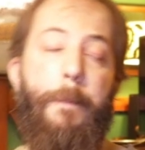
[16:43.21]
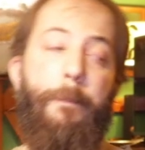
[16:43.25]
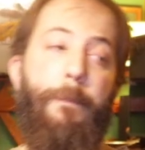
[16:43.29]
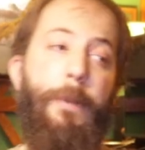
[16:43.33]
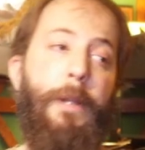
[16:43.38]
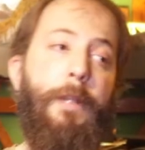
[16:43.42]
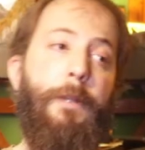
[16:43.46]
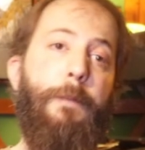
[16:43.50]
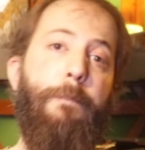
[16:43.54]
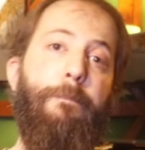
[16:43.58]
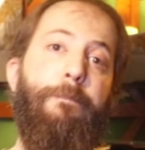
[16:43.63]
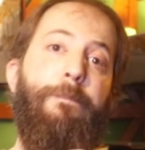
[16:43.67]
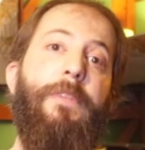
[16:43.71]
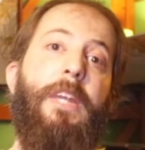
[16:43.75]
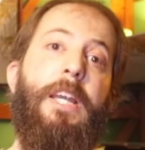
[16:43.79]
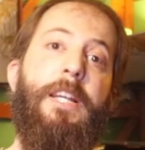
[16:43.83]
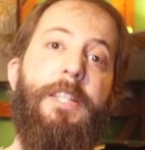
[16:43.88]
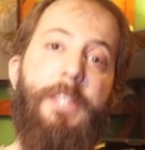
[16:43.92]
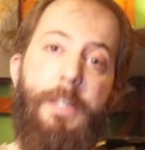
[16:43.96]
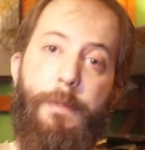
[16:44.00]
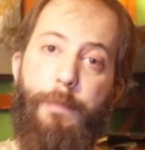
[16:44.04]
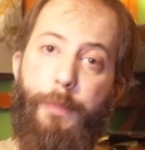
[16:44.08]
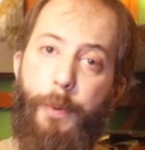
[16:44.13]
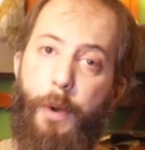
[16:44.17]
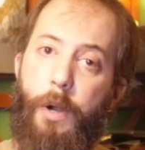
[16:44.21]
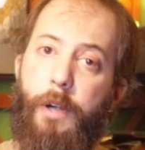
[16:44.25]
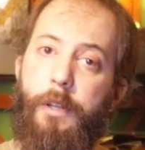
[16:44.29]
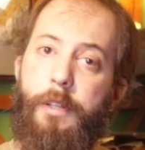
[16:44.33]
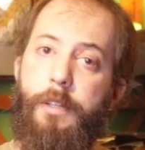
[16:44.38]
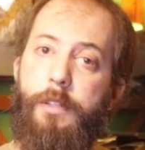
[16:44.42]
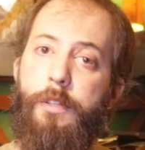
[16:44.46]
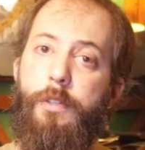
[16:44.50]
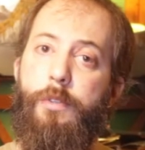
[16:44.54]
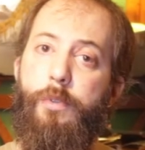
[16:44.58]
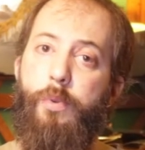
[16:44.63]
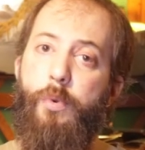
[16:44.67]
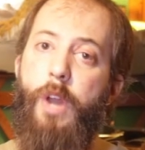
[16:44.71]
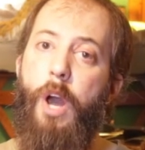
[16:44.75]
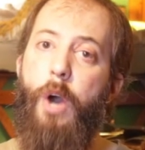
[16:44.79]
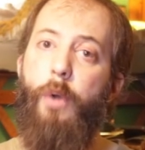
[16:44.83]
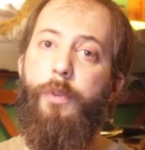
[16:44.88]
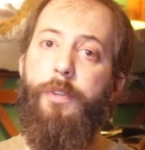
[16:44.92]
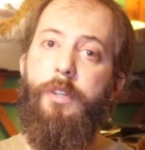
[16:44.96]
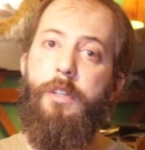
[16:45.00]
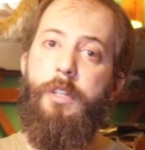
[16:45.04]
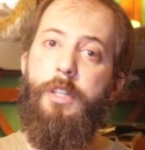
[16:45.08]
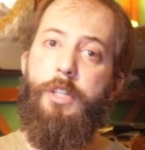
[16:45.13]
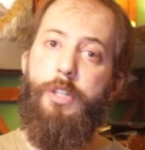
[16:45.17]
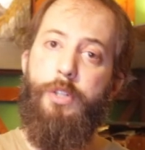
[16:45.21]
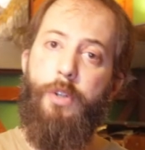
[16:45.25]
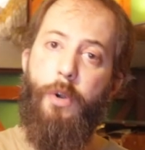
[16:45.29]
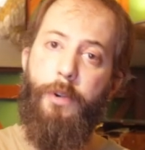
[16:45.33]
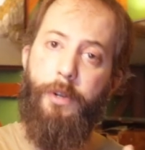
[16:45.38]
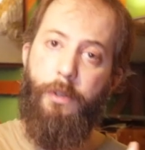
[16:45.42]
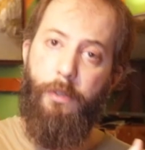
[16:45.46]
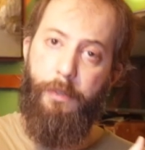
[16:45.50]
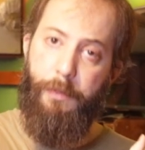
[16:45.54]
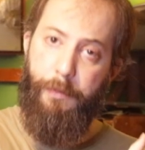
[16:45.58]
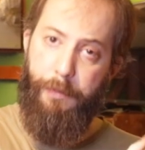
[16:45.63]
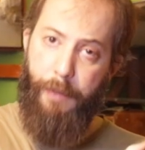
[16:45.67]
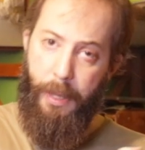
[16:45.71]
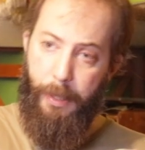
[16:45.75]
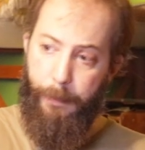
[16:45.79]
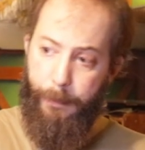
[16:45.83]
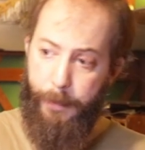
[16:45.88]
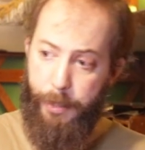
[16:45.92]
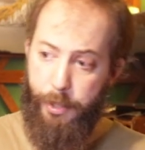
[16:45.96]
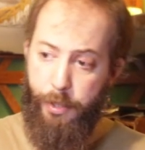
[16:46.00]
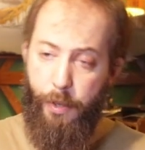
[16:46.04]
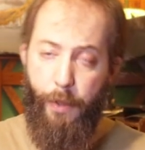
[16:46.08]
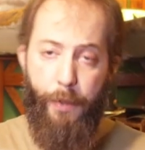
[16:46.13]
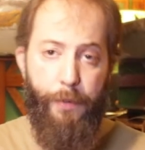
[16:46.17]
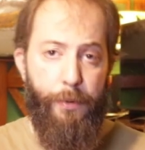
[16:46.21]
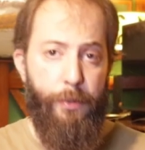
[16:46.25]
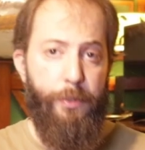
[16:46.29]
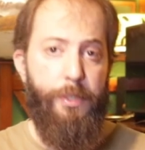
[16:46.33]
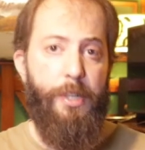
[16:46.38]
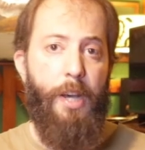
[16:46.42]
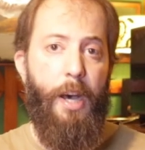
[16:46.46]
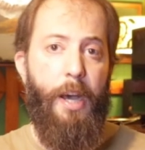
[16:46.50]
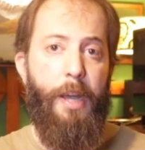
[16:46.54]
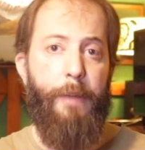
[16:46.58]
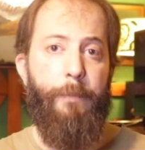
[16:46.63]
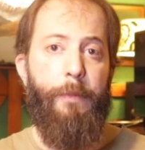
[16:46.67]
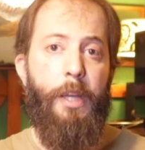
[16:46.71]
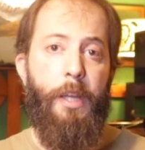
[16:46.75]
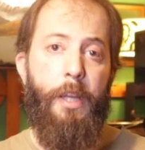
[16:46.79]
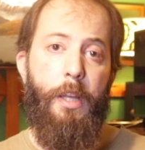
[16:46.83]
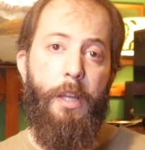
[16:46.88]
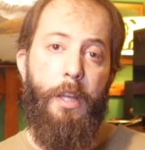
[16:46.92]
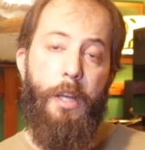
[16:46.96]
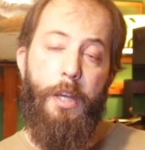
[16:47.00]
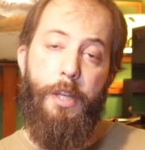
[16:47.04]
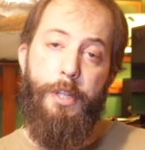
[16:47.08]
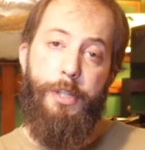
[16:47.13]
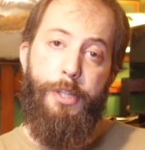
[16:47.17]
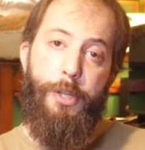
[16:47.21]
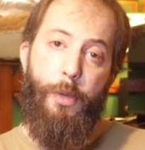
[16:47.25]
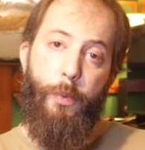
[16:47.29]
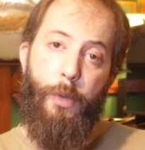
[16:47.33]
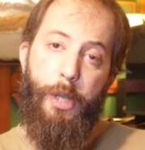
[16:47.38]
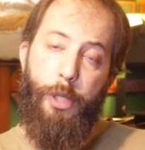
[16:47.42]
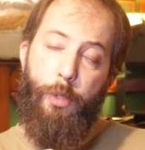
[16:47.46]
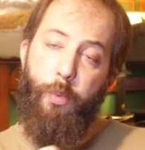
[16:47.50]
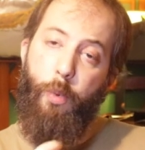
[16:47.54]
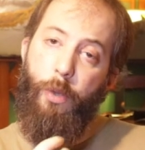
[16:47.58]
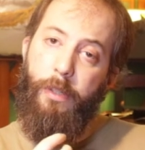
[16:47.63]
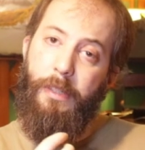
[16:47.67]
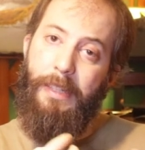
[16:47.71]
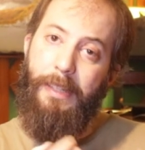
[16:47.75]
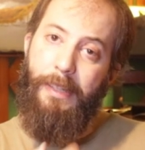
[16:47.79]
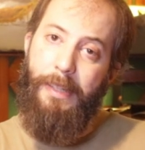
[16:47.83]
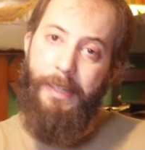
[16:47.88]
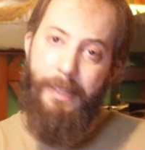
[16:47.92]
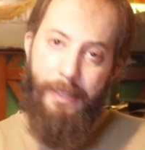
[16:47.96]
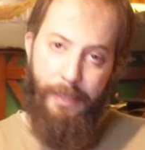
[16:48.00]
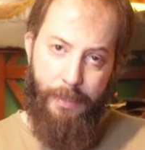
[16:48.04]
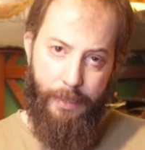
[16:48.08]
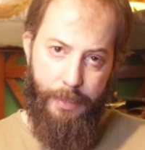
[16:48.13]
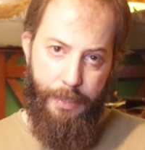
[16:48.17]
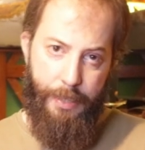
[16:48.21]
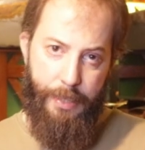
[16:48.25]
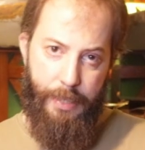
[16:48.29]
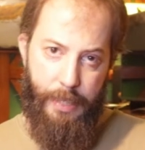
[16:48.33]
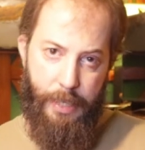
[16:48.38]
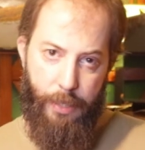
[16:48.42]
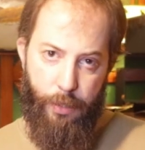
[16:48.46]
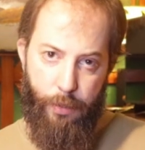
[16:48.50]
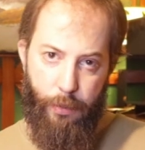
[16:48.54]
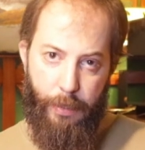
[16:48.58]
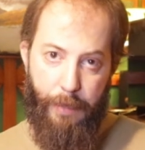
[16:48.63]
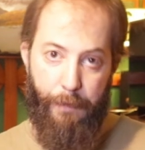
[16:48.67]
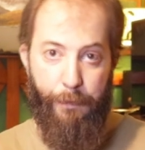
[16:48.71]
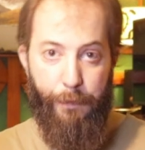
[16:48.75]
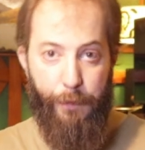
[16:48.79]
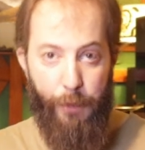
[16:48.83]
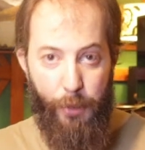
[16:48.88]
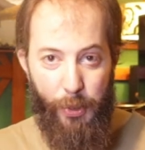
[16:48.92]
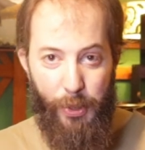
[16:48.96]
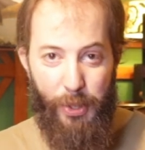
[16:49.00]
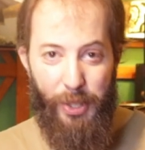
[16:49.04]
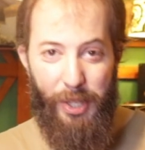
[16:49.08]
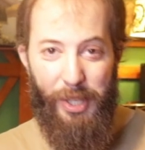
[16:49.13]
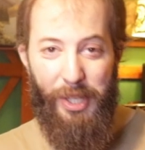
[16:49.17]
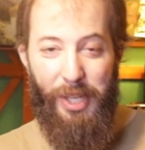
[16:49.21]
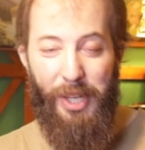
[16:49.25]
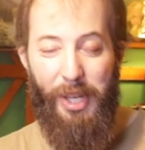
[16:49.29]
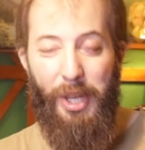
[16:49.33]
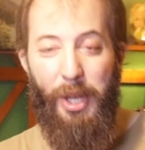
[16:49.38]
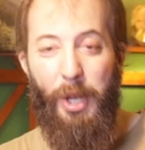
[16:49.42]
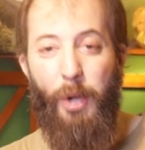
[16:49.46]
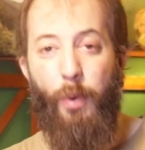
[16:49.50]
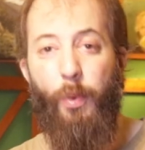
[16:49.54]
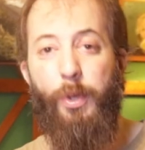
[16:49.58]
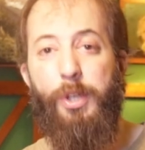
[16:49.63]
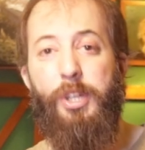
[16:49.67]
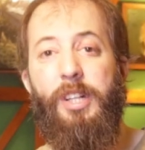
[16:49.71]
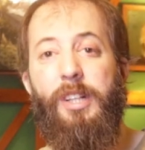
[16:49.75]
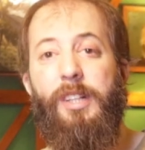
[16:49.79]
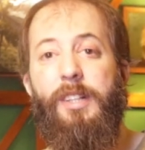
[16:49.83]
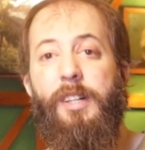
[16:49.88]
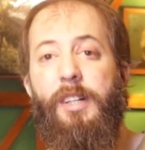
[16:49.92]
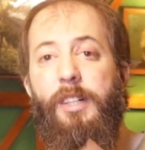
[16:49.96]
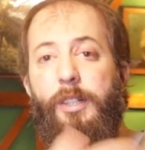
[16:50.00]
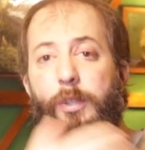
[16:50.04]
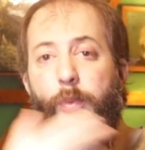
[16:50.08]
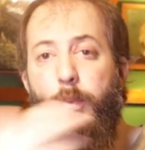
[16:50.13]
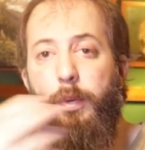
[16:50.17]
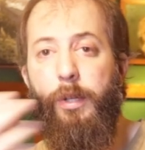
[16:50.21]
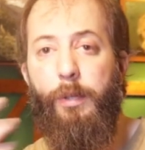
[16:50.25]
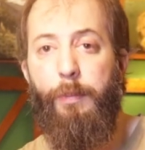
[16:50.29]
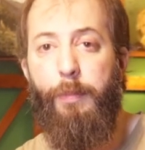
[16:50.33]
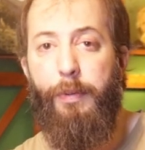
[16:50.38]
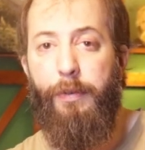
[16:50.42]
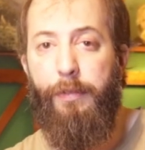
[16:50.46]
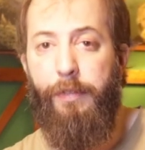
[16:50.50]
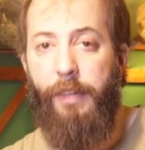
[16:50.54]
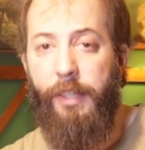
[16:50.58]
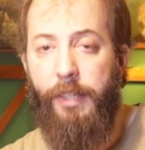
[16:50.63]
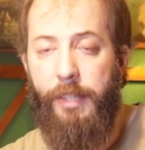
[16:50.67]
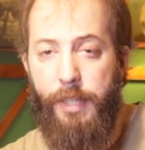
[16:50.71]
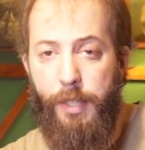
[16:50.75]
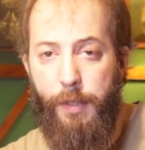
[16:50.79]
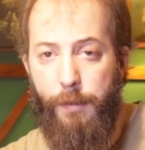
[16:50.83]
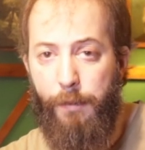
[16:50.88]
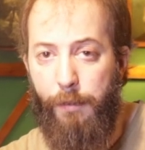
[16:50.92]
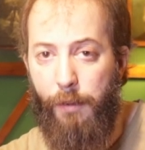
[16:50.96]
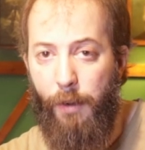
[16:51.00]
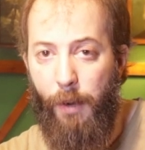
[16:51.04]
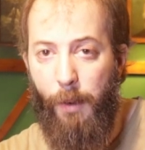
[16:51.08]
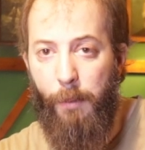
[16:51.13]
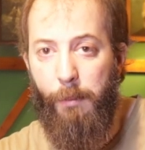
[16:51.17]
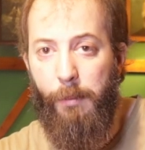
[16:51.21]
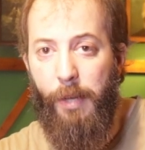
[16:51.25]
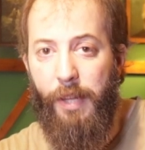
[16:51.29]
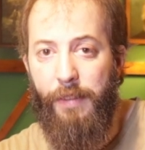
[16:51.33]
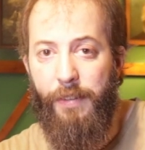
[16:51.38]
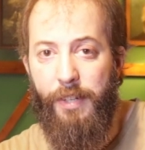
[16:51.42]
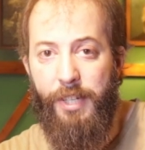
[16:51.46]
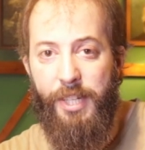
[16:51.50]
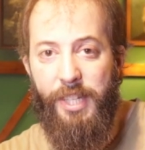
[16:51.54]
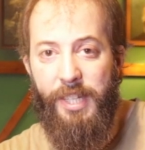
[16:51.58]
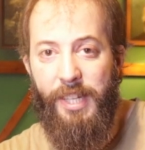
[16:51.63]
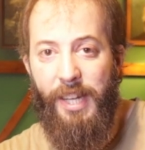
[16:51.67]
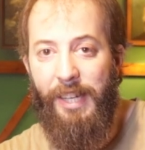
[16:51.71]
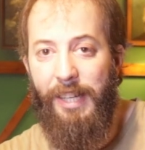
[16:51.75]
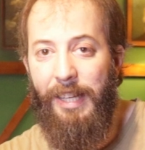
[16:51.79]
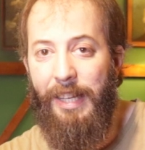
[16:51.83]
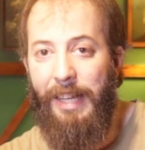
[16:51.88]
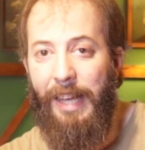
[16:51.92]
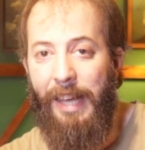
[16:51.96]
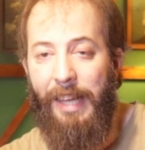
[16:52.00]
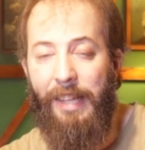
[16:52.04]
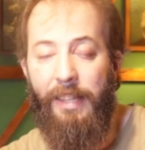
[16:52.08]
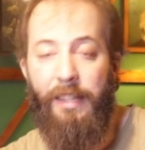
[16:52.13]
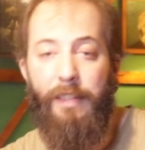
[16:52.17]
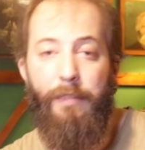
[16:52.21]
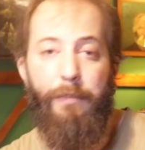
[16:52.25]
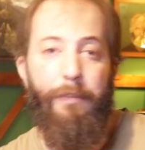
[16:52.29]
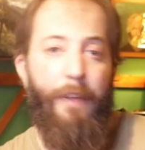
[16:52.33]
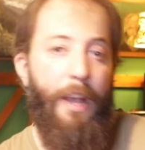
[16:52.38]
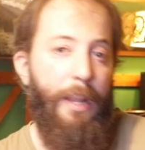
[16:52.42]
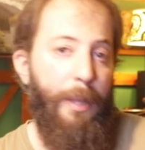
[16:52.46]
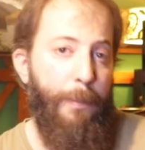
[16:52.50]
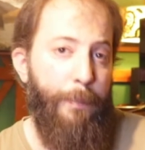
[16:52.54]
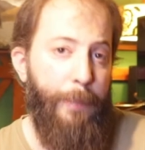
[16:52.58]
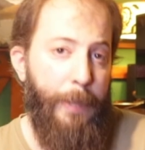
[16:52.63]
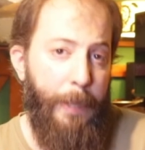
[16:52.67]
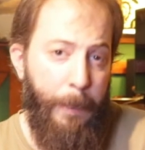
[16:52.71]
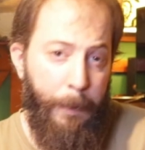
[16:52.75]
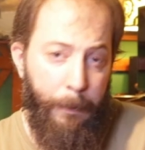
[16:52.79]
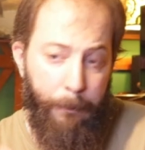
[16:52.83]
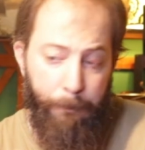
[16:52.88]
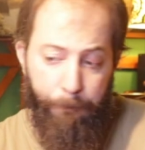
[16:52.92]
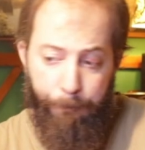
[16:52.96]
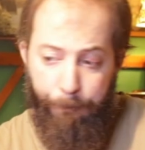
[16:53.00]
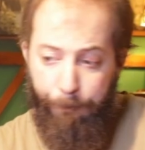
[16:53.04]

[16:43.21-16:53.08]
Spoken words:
But it's important to know the historical developments through time, so it won't lead us into confusion, which in turn will prevent us from understanding and developing,